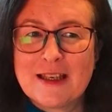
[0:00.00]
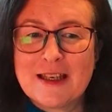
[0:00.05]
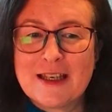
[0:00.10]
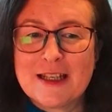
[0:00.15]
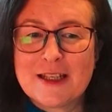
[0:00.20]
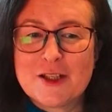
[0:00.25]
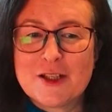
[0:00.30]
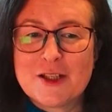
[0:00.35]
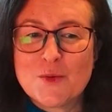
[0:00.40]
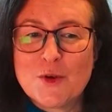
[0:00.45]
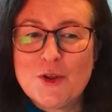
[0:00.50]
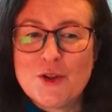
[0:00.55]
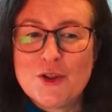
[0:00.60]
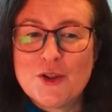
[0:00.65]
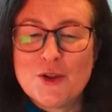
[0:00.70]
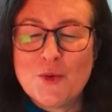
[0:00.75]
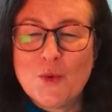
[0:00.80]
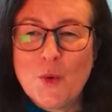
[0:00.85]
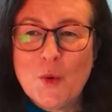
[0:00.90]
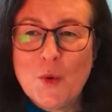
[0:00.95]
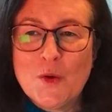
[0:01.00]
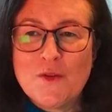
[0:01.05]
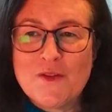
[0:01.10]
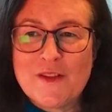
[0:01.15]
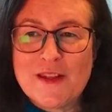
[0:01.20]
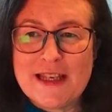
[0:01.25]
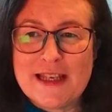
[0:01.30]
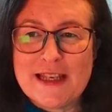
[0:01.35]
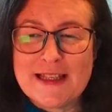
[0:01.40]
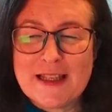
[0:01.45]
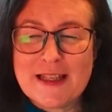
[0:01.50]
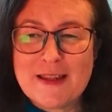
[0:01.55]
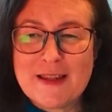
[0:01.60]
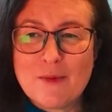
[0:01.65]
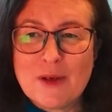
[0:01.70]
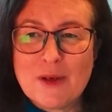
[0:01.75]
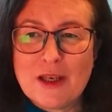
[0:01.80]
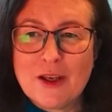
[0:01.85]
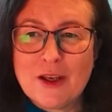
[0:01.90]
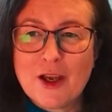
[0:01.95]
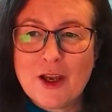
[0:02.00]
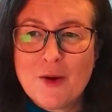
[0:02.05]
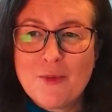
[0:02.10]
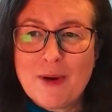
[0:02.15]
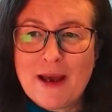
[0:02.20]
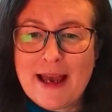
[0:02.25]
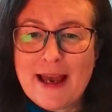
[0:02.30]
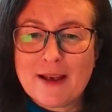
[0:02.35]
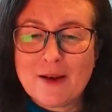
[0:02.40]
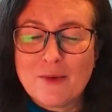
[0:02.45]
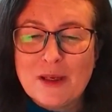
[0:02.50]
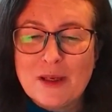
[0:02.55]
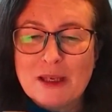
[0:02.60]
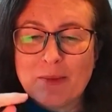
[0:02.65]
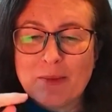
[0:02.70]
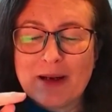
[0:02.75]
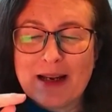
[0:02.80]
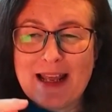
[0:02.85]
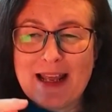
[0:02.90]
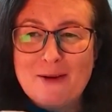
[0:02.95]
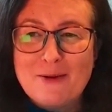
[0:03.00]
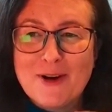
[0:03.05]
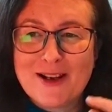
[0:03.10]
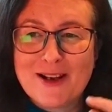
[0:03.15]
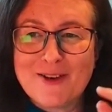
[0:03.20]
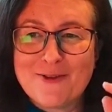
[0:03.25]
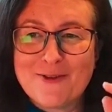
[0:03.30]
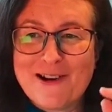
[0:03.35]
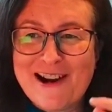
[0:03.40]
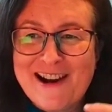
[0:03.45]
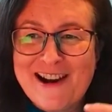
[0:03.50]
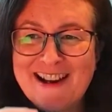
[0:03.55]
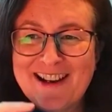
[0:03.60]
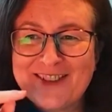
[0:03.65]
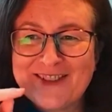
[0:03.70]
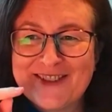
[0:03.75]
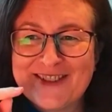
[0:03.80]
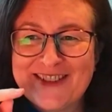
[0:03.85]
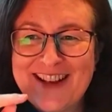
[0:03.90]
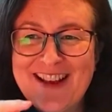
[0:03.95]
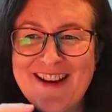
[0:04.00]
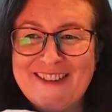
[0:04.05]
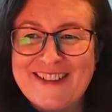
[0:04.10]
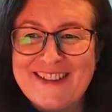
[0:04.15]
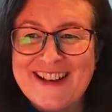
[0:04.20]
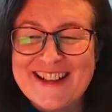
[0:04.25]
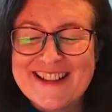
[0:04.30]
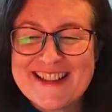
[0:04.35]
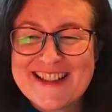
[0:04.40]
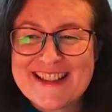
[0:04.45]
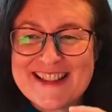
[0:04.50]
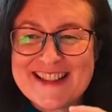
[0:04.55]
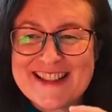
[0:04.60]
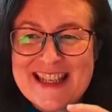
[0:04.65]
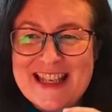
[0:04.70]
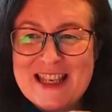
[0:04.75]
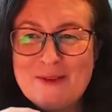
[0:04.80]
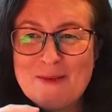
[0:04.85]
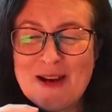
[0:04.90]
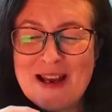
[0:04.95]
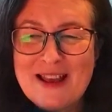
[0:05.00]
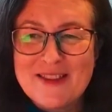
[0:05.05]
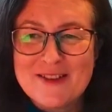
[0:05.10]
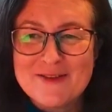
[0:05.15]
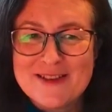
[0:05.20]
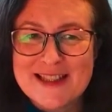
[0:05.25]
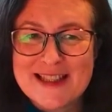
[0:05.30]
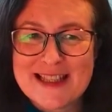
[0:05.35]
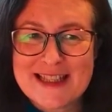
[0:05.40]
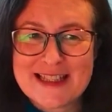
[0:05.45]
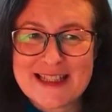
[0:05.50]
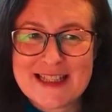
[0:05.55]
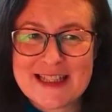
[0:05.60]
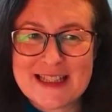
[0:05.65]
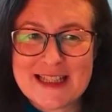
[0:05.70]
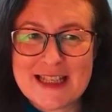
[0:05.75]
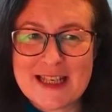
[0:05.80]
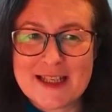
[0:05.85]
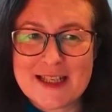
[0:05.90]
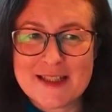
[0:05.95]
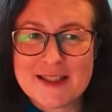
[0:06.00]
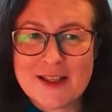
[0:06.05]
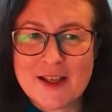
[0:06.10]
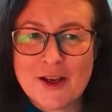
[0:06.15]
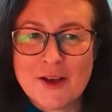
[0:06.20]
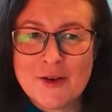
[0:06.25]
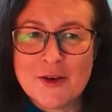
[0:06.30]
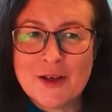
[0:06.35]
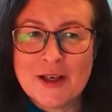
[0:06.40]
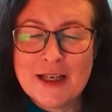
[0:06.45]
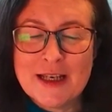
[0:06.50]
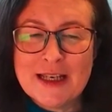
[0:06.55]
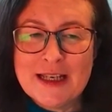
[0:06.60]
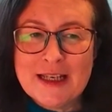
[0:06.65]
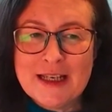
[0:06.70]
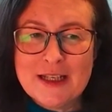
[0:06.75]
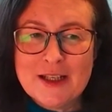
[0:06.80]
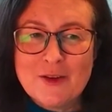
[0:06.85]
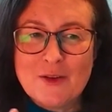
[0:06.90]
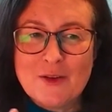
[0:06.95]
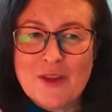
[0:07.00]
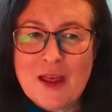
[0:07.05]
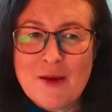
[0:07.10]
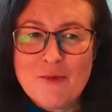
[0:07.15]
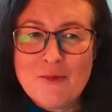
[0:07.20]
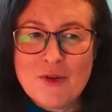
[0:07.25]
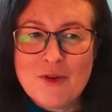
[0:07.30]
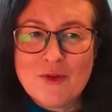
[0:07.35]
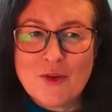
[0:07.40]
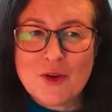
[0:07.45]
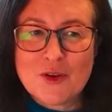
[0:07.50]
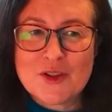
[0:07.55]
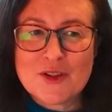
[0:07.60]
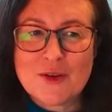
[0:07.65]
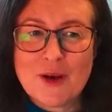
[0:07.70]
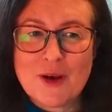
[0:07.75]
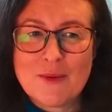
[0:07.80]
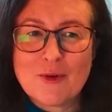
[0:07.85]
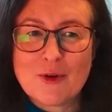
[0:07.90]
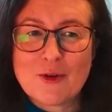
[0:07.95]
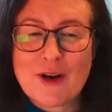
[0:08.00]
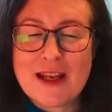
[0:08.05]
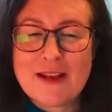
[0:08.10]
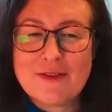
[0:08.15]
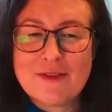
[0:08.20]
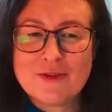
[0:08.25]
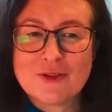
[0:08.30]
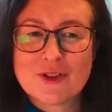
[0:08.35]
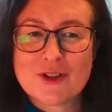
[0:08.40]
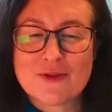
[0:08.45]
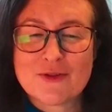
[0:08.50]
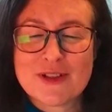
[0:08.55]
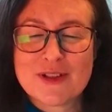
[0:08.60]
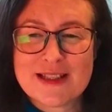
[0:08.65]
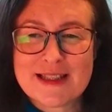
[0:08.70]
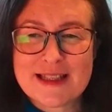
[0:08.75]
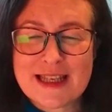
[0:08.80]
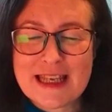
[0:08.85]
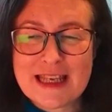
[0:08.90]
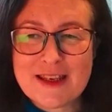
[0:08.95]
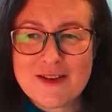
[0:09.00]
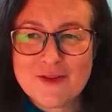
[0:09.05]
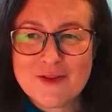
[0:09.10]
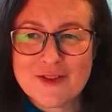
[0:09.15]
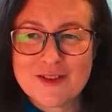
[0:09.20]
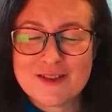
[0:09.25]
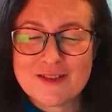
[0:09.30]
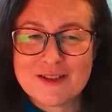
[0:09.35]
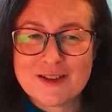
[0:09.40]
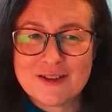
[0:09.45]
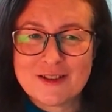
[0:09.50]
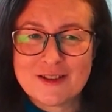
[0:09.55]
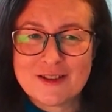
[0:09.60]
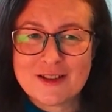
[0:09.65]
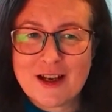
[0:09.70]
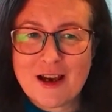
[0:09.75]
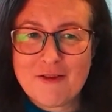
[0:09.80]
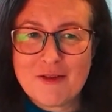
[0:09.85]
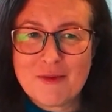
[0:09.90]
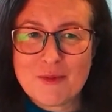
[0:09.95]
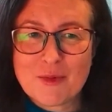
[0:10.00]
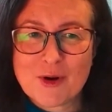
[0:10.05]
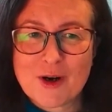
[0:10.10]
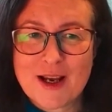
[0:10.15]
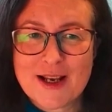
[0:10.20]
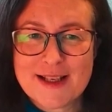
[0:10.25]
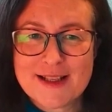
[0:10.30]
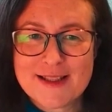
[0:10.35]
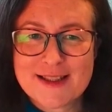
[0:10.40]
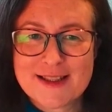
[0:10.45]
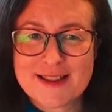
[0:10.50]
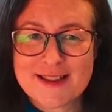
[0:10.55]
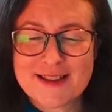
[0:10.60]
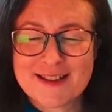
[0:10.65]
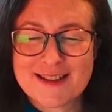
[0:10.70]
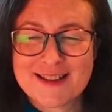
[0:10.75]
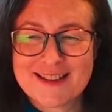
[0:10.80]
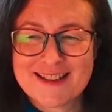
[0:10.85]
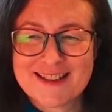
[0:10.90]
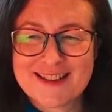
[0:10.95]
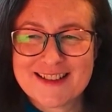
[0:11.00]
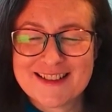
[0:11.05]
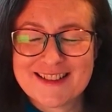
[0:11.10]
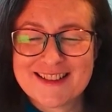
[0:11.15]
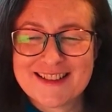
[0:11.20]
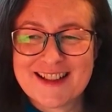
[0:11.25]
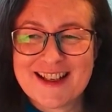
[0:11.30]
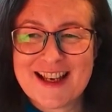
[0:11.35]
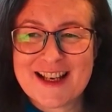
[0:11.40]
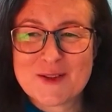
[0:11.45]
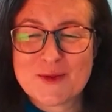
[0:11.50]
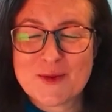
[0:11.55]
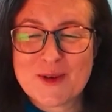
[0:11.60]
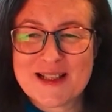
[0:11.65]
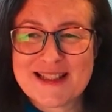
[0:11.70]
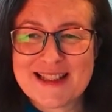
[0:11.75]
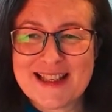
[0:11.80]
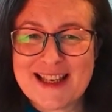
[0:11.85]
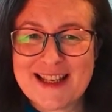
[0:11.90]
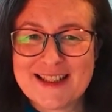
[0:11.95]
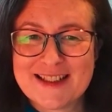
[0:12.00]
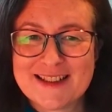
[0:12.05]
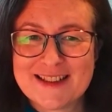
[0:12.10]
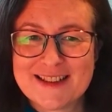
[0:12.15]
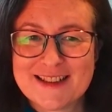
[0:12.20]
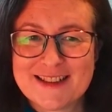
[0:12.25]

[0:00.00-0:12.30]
And I just want you to do all of these, and then we can go back and we can play what I call higher or lower to see where the resistance is. So we then move on to, I'm grateful to receive current price, XYZ,